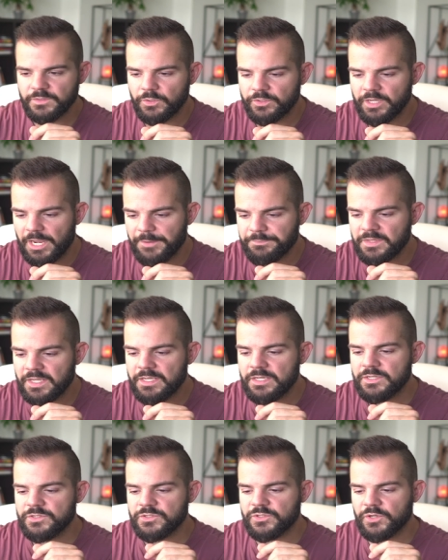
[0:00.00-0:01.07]
Okay.
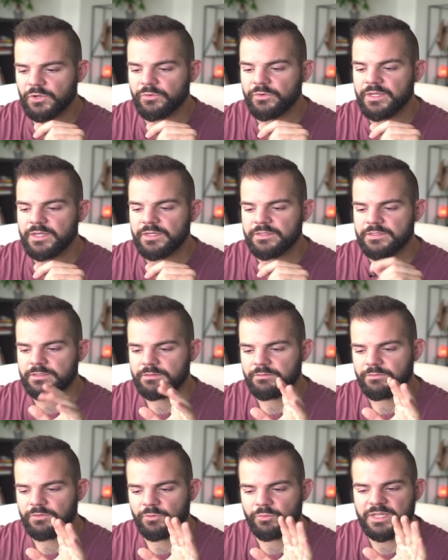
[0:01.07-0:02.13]
So
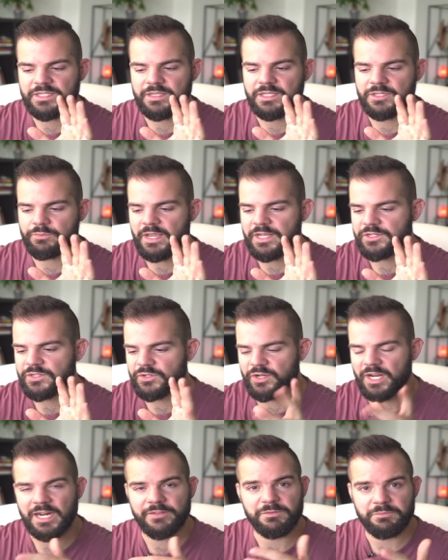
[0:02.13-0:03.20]
the reason these ranges are
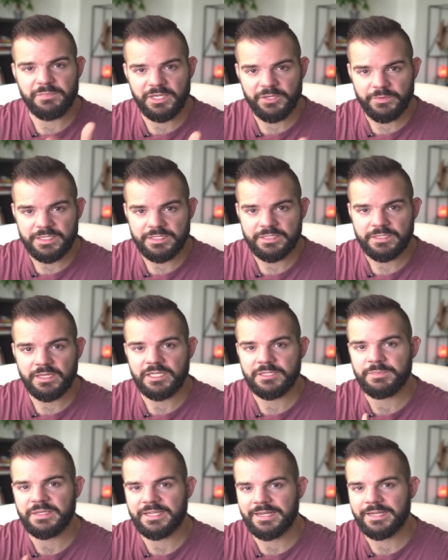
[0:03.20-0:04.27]
kind of ambiguous is
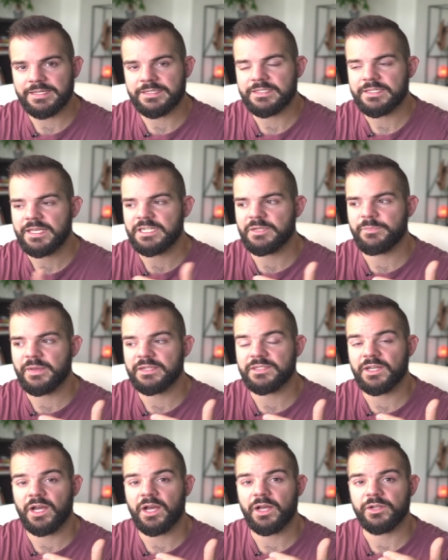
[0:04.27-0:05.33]
because it depends
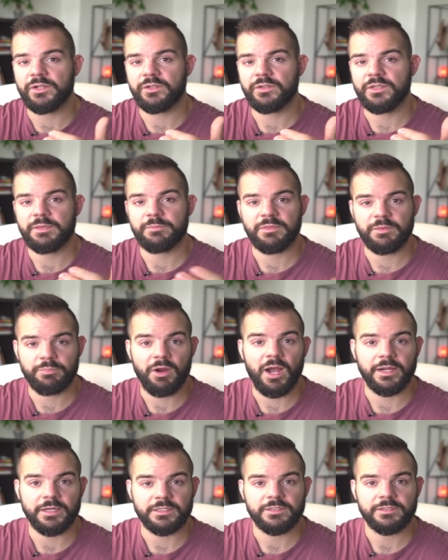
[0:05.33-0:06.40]
on the, the
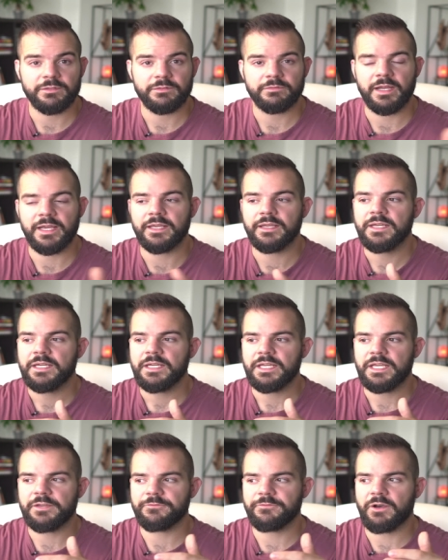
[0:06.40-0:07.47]
product, right?
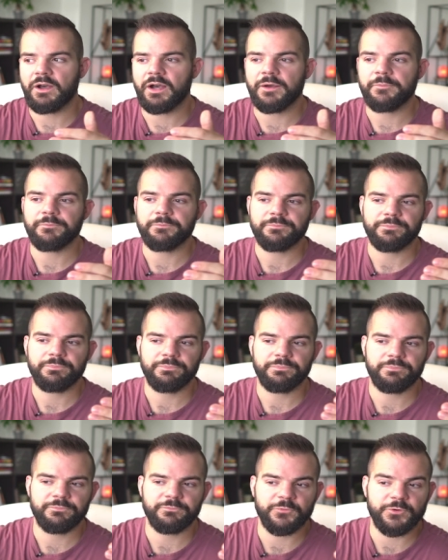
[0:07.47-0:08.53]
If, um,
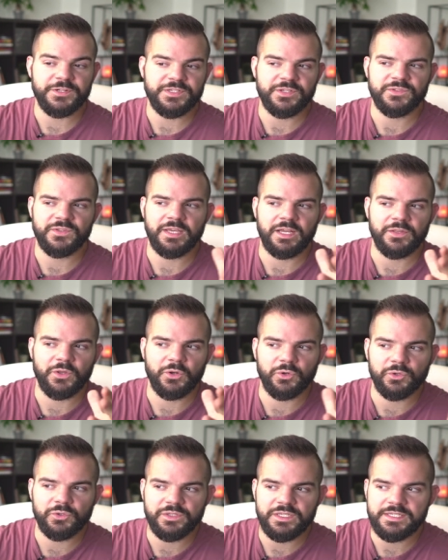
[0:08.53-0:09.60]
for instance, like on the
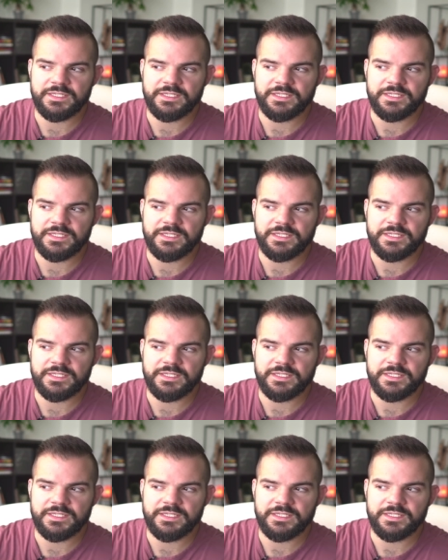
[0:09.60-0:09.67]
early